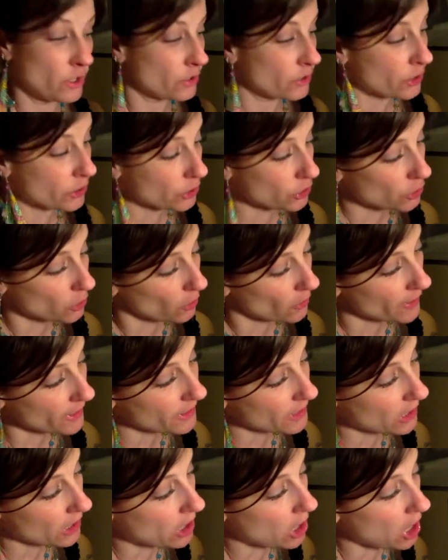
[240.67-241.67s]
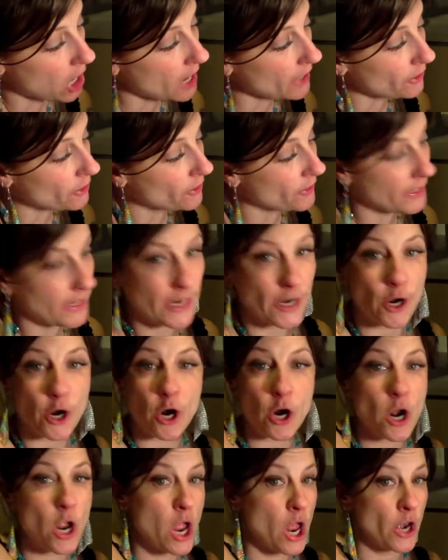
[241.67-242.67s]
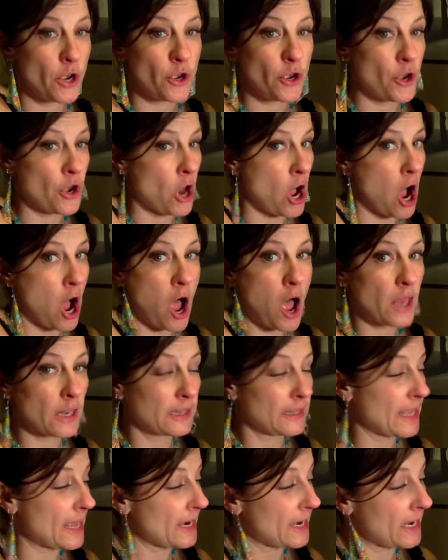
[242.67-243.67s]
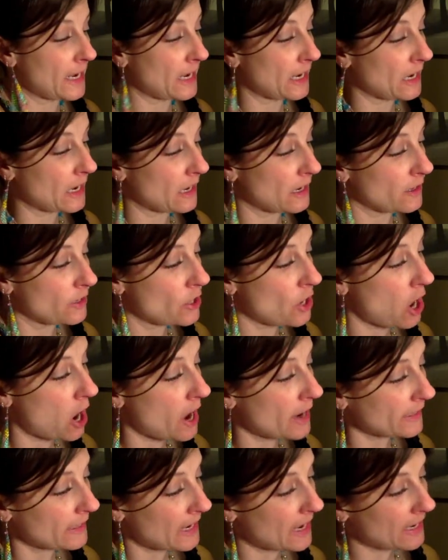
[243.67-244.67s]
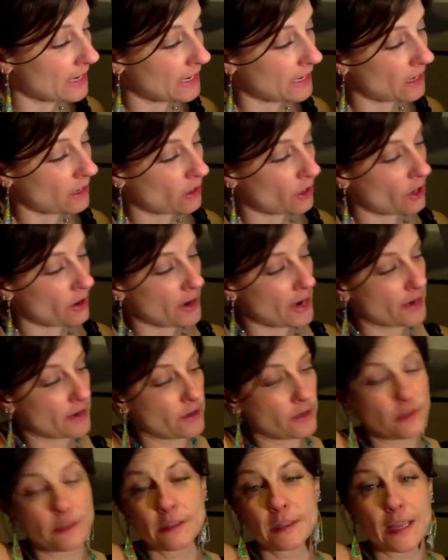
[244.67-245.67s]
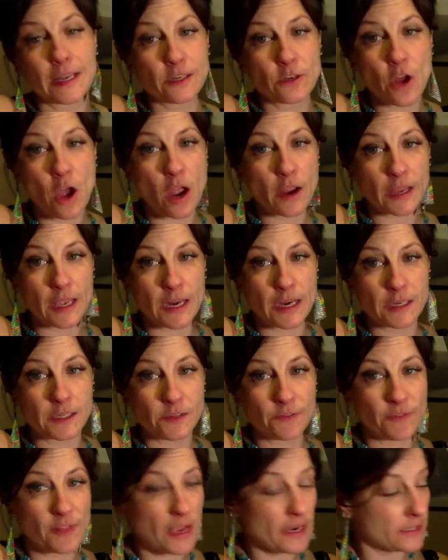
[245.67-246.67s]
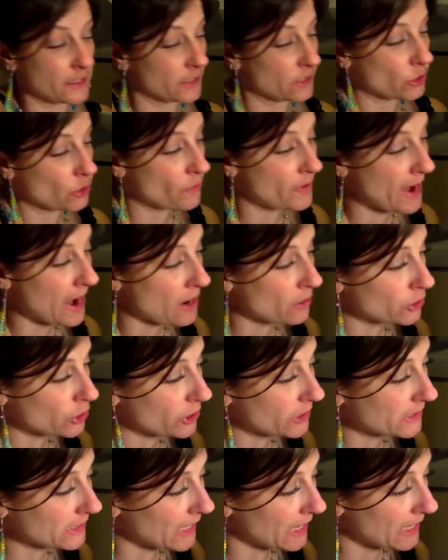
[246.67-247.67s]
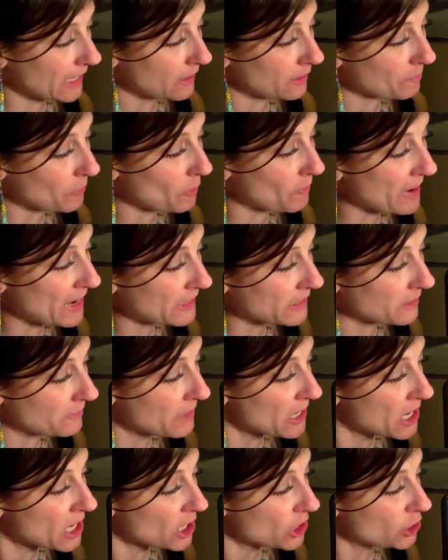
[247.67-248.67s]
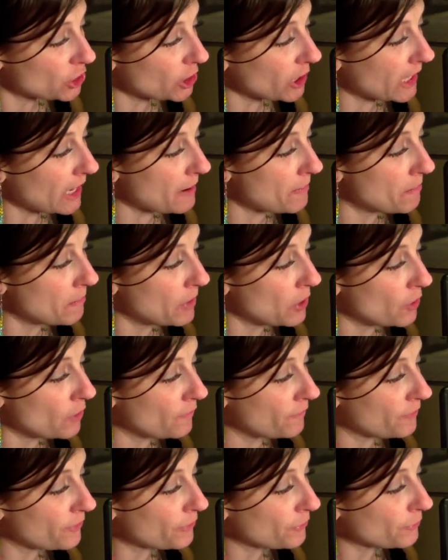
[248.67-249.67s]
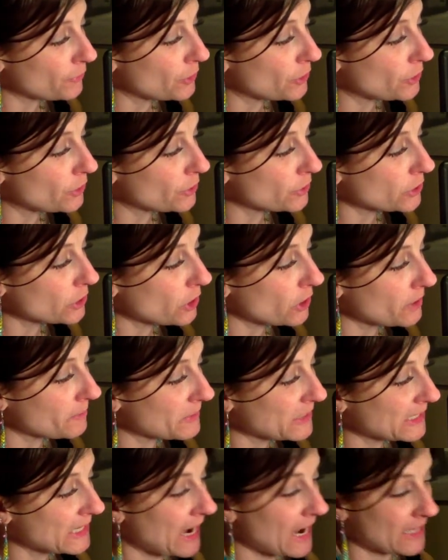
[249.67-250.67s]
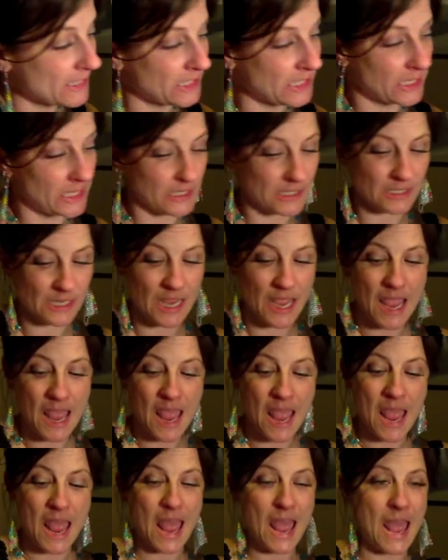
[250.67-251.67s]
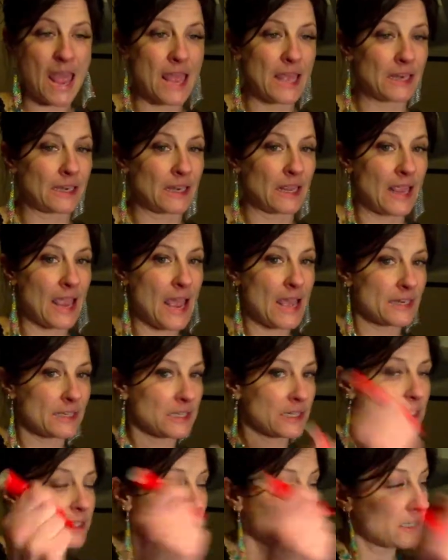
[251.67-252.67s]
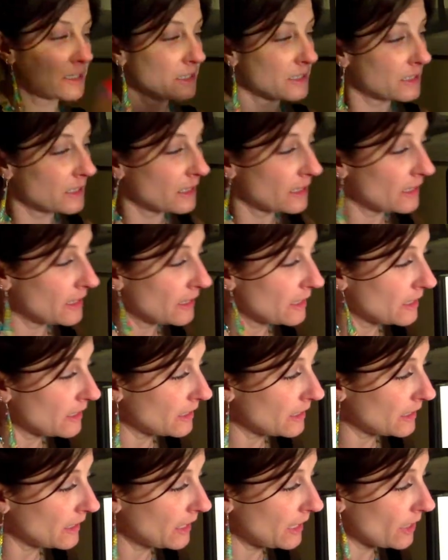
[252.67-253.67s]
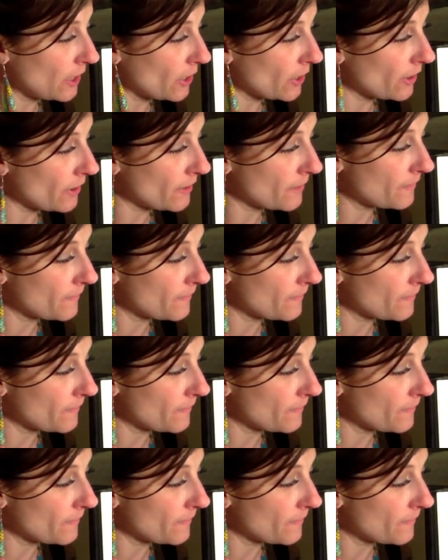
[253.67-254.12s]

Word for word: the story that got her here, not letting, not getting her, like not getting deflected. So now she's gaining momentum. She can move through circumstances and get here.